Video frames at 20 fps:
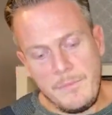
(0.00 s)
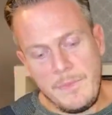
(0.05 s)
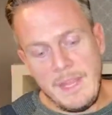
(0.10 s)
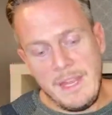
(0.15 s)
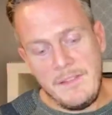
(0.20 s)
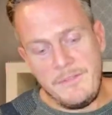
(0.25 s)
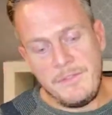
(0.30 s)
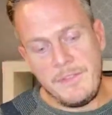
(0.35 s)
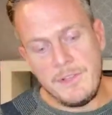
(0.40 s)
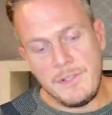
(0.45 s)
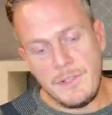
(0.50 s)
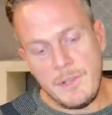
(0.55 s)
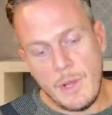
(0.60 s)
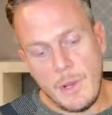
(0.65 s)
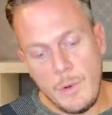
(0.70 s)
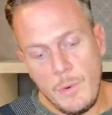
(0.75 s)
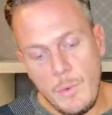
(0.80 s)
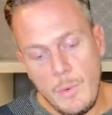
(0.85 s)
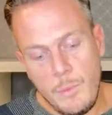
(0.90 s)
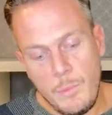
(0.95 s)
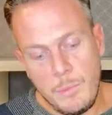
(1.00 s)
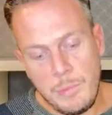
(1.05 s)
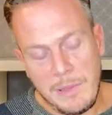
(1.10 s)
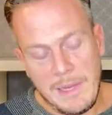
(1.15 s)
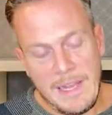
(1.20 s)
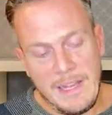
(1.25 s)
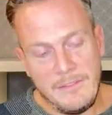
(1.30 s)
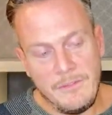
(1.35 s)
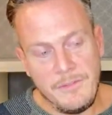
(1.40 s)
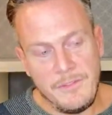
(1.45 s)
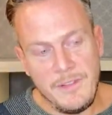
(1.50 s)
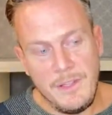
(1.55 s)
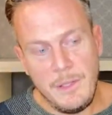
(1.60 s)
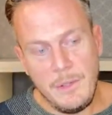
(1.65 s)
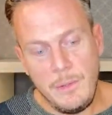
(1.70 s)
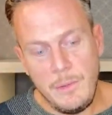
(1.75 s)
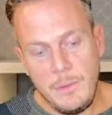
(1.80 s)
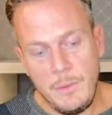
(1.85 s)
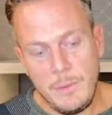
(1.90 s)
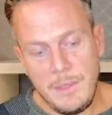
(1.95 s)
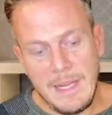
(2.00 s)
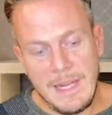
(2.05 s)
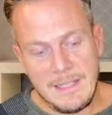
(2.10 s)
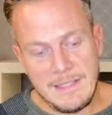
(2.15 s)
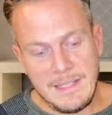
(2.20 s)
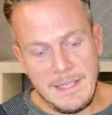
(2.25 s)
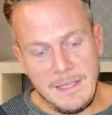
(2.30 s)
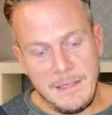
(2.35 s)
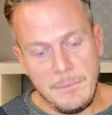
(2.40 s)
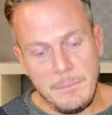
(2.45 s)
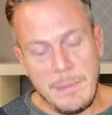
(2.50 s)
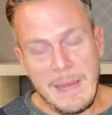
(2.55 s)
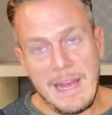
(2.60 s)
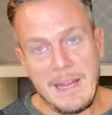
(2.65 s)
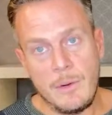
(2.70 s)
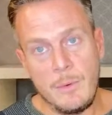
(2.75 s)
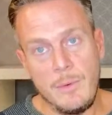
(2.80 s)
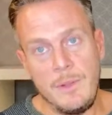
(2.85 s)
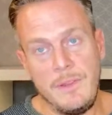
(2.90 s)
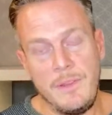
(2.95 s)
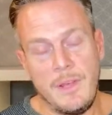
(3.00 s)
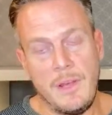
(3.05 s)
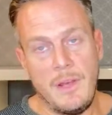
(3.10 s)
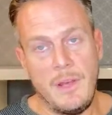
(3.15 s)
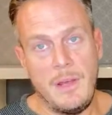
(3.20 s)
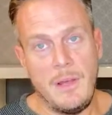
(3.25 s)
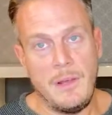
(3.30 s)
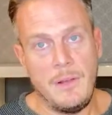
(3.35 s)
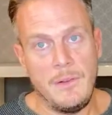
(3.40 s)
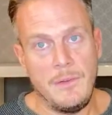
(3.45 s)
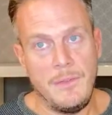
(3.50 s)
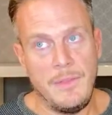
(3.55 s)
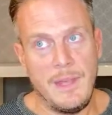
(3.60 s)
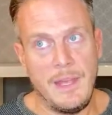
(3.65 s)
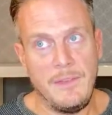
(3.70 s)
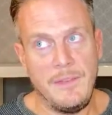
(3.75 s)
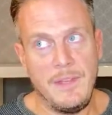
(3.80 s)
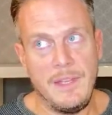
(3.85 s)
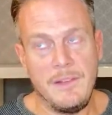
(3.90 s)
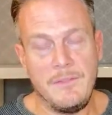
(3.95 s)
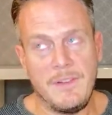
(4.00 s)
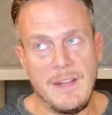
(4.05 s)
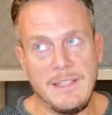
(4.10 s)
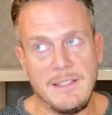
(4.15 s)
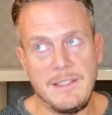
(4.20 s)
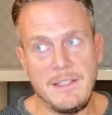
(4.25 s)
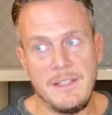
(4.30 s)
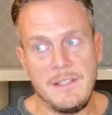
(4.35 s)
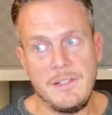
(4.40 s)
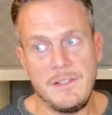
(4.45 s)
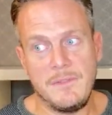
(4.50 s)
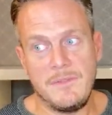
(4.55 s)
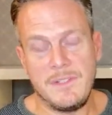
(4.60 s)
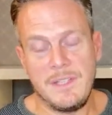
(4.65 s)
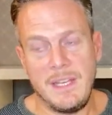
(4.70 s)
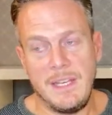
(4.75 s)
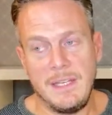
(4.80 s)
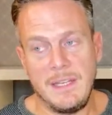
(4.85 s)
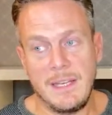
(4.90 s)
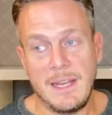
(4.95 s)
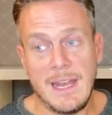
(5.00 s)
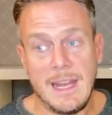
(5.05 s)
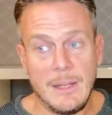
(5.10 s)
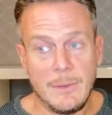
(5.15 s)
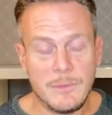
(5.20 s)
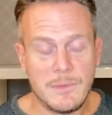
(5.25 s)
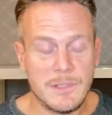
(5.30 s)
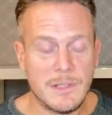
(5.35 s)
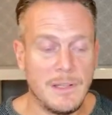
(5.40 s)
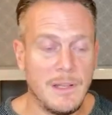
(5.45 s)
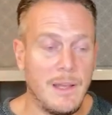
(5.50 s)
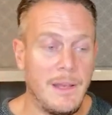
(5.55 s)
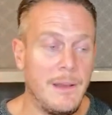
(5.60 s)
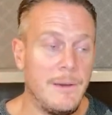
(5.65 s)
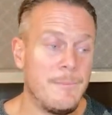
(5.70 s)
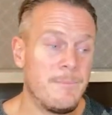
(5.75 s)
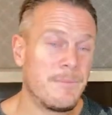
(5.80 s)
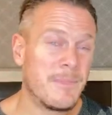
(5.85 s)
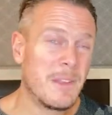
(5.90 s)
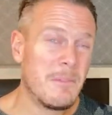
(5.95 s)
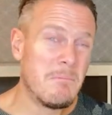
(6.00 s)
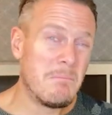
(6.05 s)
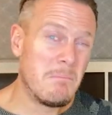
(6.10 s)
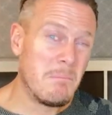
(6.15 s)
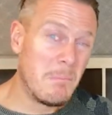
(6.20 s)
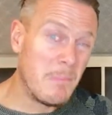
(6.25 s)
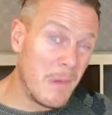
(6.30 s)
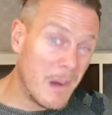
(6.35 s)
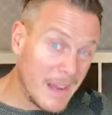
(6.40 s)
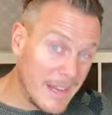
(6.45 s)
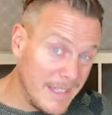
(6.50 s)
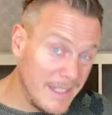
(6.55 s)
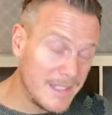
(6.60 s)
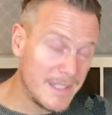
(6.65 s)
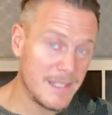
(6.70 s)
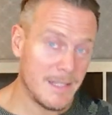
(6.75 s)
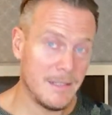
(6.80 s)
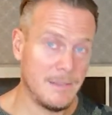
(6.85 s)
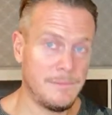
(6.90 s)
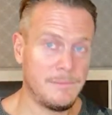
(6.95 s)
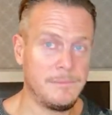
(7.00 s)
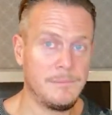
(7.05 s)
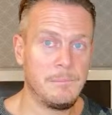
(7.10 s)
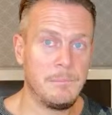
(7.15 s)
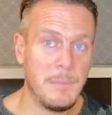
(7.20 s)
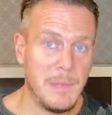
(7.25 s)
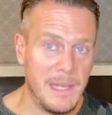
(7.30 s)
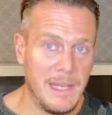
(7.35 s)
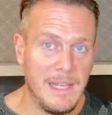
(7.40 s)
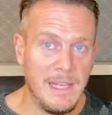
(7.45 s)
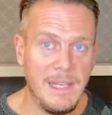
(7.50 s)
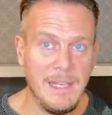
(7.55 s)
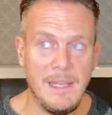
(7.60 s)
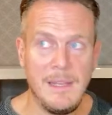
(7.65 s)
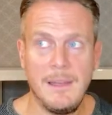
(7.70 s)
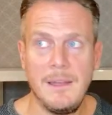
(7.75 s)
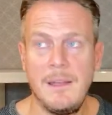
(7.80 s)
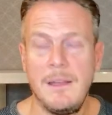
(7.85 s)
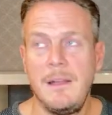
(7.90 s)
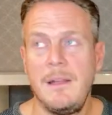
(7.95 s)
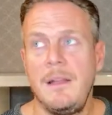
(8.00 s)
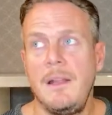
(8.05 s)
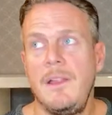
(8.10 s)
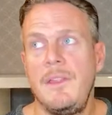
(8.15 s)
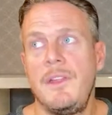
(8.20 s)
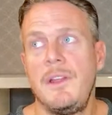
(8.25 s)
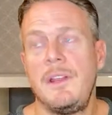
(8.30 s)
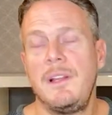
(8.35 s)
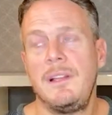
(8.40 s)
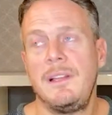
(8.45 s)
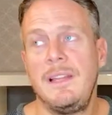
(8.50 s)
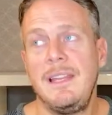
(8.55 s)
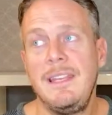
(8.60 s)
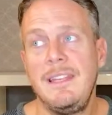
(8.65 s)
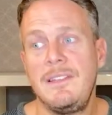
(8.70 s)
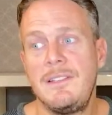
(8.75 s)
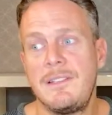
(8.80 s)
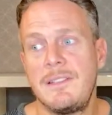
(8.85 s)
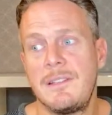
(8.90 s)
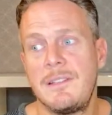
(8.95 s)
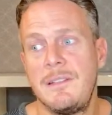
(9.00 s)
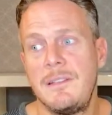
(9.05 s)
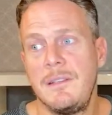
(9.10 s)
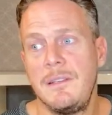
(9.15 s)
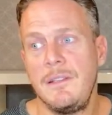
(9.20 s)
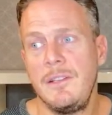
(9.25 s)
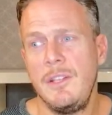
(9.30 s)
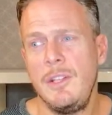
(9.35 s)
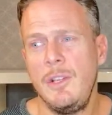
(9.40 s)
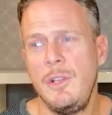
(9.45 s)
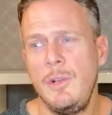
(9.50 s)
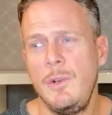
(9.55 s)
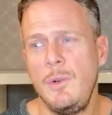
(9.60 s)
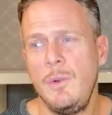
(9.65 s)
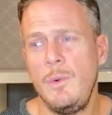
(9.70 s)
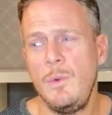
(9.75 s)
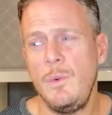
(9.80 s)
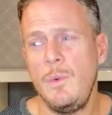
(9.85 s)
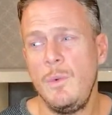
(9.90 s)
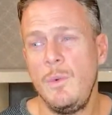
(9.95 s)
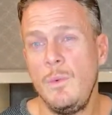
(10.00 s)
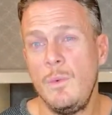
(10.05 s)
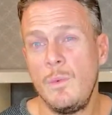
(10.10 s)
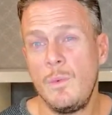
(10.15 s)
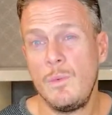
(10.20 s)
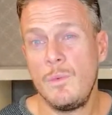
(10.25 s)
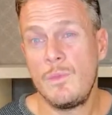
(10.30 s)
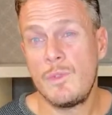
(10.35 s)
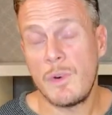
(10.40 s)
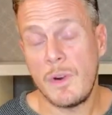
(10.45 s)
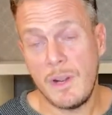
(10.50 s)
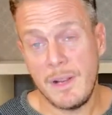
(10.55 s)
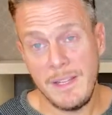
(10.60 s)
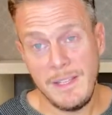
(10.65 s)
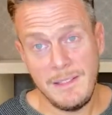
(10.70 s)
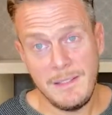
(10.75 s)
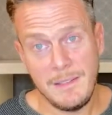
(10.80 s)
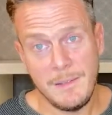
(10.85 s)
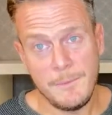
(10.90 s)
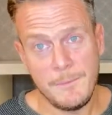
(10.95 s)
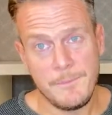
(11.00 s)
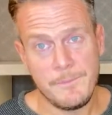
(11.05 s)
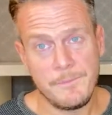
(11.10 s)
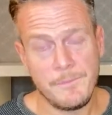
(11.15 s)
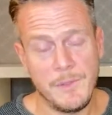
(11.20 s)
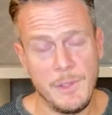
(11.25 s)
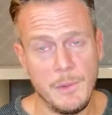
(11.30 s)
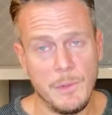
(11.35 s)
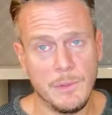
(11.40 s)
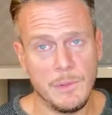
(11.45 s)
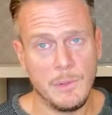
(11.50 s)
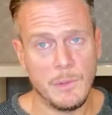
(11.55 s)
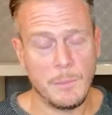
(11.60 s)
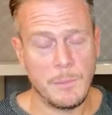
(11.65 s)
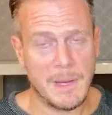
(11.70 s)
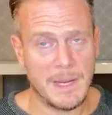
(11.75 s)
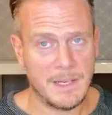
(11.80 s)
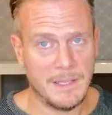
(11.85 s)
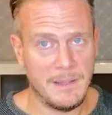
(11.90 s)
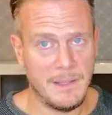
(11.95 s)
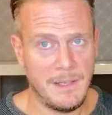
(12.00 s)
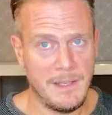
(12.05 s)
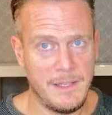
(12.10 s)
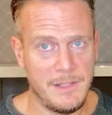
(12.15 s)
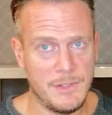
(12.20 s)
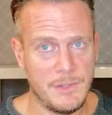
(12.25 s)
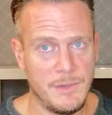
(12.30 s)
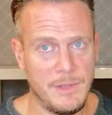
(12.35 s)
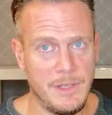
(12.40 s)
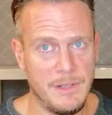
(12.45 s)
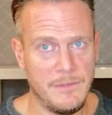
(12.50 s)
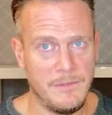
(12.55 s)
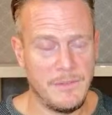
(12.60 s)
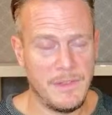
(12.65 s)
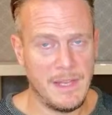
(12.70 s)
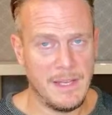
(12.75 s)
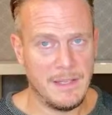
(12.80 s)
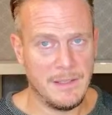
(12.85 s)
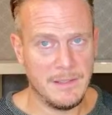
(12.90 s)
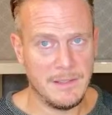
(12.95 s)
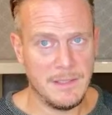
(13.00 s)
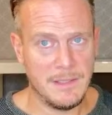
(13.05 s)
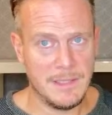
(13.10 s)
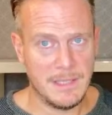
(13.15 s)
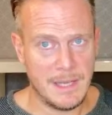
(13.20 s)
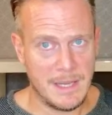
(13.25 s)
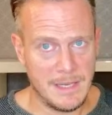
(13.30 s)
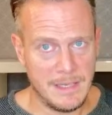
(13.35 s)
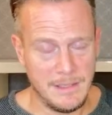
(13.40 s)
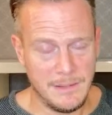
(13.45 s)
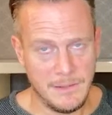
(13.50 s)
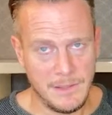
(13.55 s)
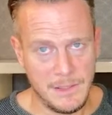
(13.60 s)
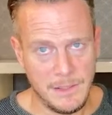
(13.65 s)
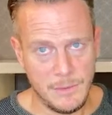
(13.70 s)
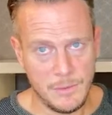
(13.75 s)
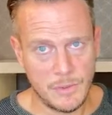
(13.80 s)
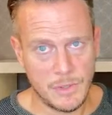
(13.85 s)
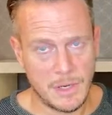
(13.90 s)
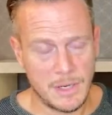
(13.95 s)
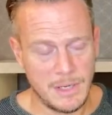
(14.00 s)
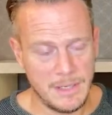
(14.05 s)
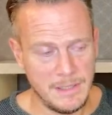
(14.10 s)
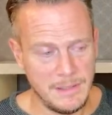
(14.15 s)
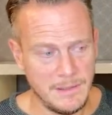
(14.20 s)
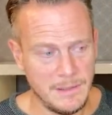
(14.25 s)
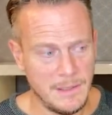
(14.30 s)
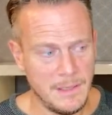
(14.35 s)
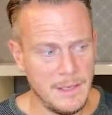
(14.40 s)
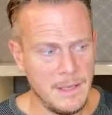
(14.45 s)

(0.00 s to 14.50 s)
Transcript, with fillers: If there's no plan for you getting back with her, then the advantage of seeing a counsellor might be that at least you tried. You can look back in the history of things and say that you tried.